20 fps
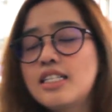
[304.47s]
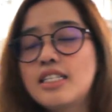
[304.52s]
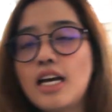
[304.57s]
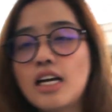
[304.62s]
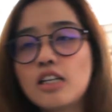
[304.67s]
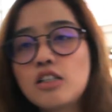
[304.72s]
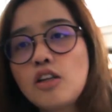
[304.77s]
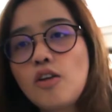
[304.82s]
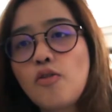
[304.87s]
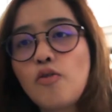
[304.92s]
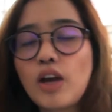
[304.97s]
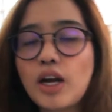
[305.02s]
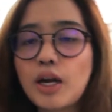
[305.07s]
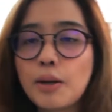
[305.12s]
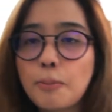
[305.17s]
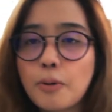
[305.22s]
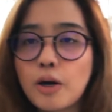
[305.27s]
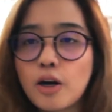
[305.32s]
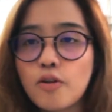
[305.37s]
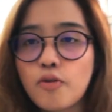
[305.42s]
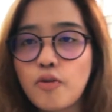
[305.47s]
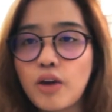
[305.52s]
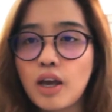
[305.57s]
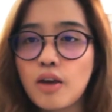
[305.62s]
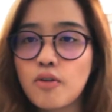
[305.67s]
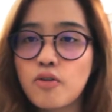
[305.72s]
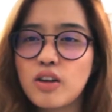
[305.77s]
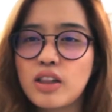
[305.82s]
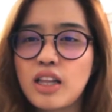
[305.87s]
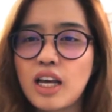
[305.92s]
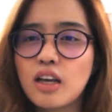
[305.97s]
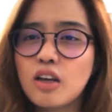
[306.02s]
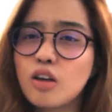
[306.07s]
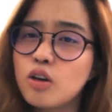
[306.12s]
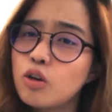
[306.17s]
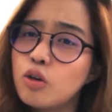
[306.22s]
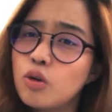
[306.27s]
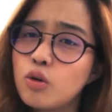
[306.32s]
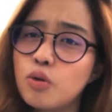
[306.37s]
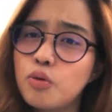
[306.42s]
is actually very perfect if you like
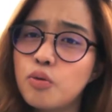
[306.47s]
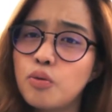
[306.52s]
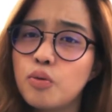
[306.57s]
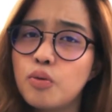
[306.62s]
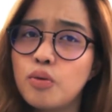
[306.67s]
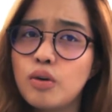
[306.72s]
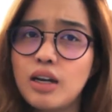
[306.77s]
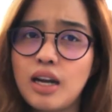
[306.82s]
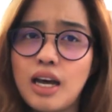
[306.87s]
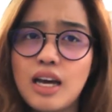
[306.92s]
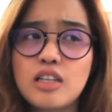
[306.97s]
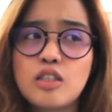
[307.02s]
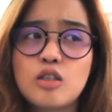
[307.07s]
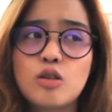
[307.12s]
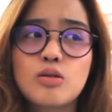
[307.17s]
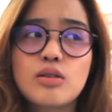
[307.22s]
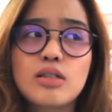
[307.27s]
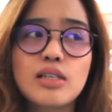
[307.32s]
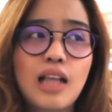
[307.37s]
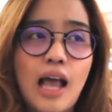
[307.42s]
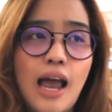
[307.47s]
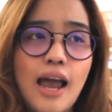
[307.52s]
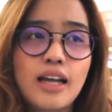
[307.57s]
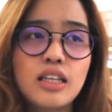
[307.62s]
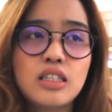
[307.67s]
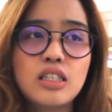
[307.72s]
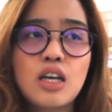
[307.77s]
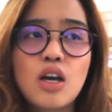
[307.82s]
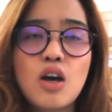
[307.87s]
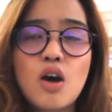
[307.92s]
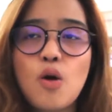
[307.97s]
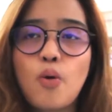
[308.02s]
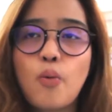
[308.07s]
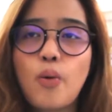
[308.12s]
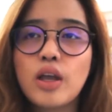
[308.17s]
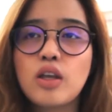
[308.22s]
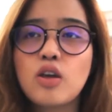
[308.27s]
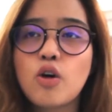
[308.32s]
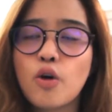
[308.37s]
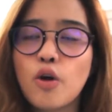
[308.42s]
you like to slant
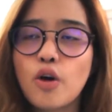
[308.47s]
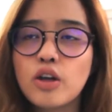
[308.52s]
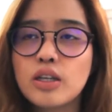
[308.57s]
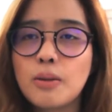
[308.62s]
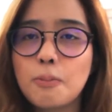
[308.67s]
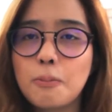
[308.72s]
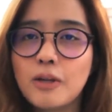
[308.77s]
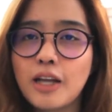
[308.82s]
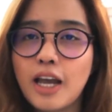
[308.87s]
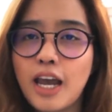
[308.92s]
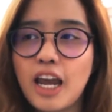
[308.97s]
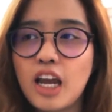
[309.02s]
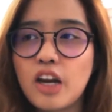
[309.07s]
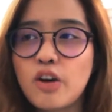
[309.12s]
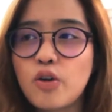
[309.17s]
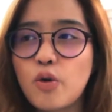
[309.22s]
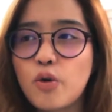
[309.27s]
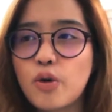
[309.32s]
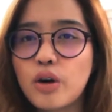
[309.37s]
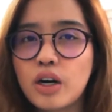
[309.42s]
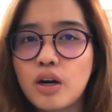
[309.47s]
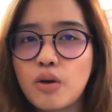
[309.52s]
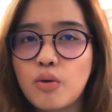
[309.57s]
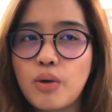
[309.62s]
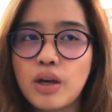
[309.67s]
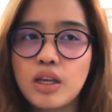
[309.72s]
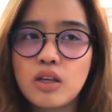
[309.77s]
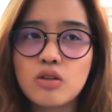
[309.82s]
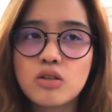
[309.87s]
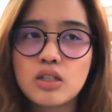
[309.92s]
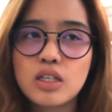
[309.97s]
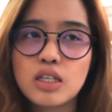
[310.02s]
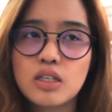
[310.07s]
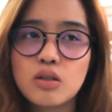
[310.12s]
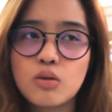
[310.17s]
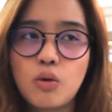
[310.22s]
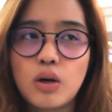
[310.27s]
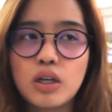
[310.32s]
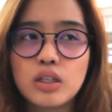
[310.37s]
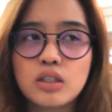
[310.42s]
when you're on the plane or when you
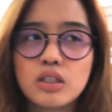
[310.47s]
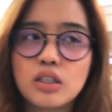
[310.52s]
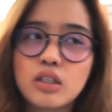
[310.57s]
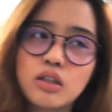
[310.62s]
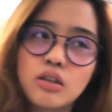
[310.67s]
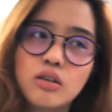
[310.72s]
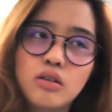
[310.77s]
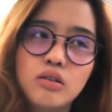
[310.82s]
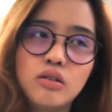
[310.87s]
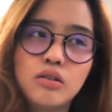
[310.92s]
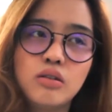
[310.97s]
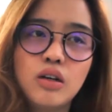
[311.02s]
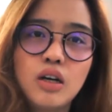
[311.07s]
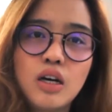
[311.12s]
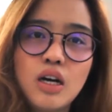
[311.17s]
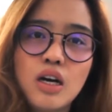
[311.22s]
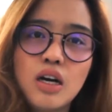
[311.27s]
just want to